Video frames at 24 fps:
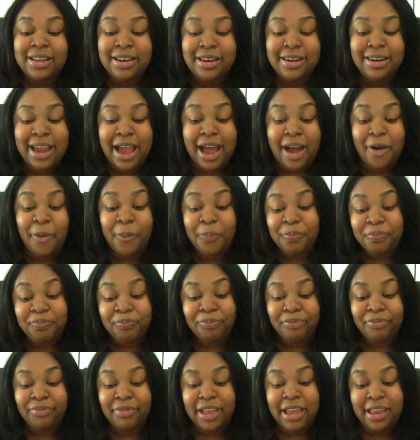Now,
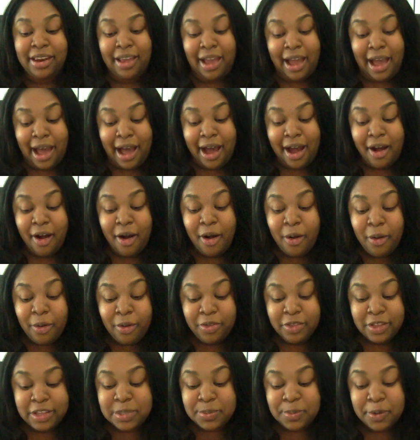and
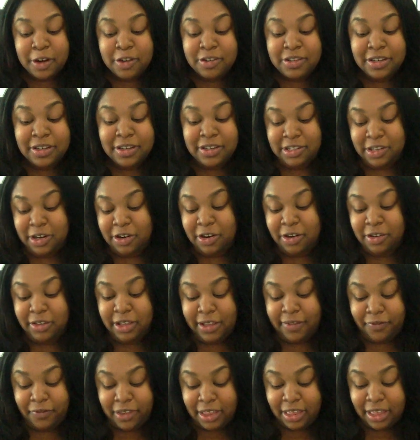how this person is currently
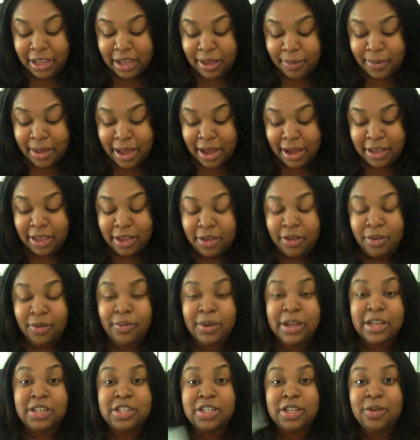feeling about you,
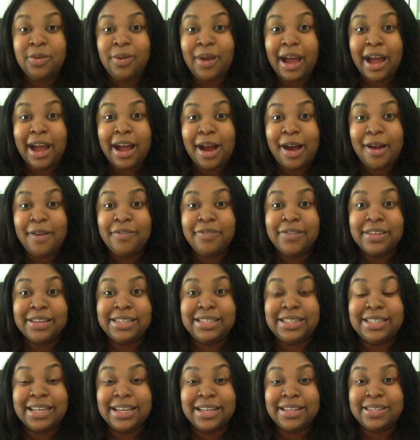we do have the
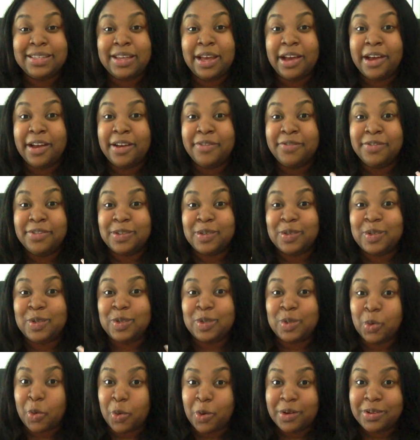Six of
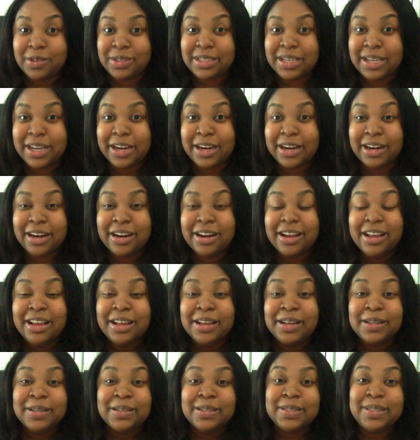Swords here.
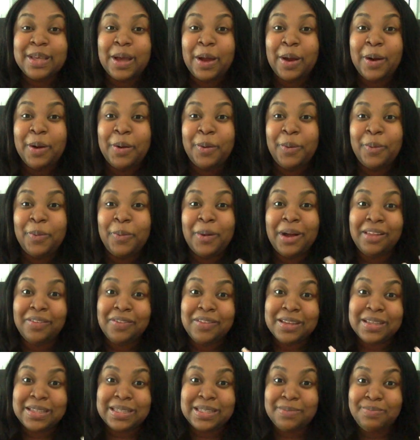So what
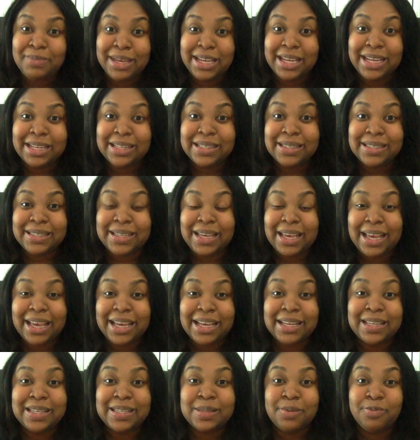this means
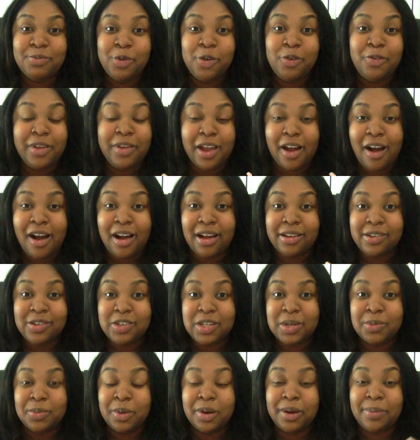is moving on
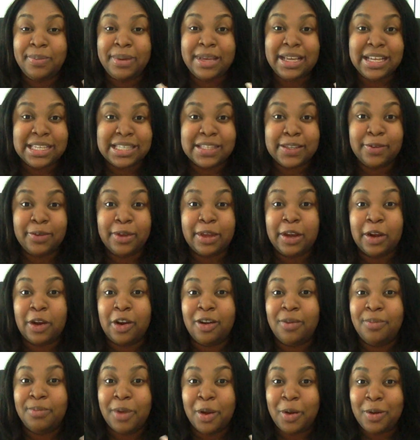to more peaceful and
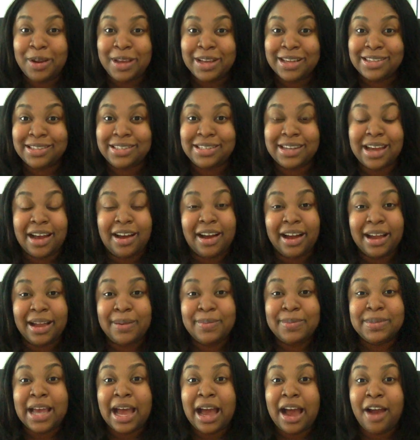harmonious
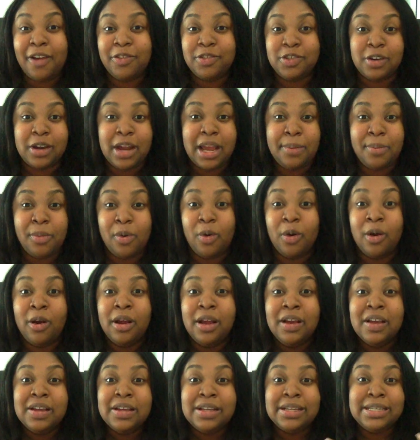times after a more
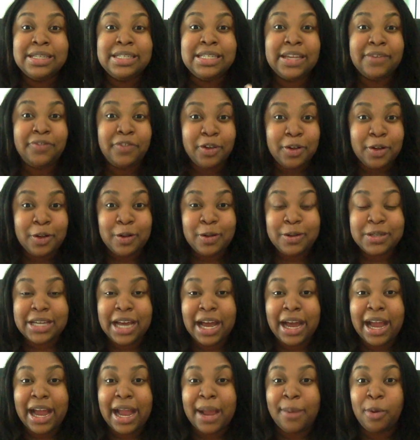difficult
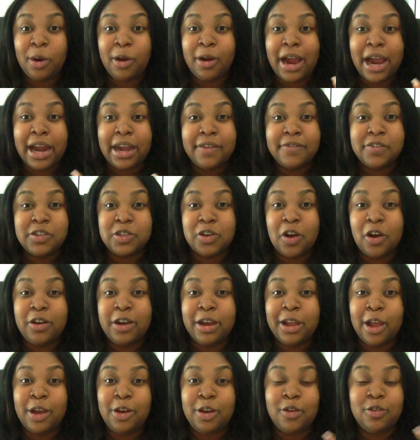time, or kind of
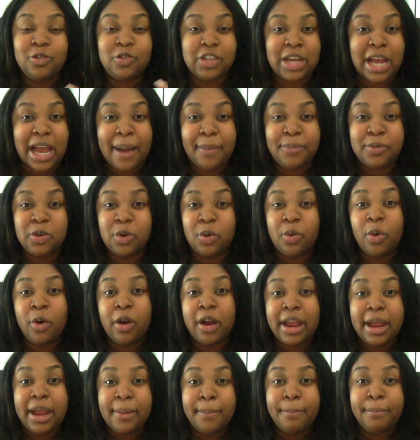starting a new chapter
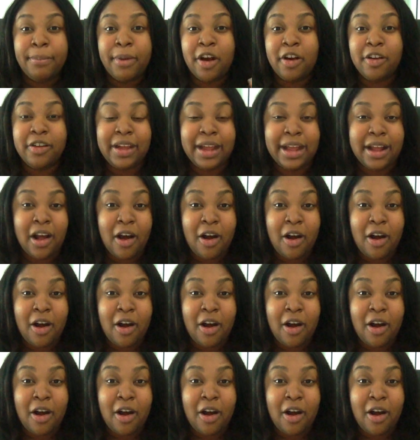or embarking